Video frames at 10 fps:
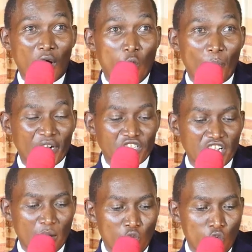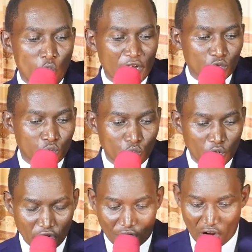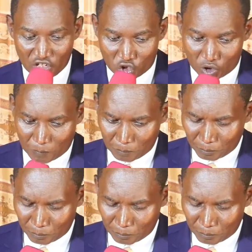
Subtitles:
wa kumpatia Mungu wetu nafasi.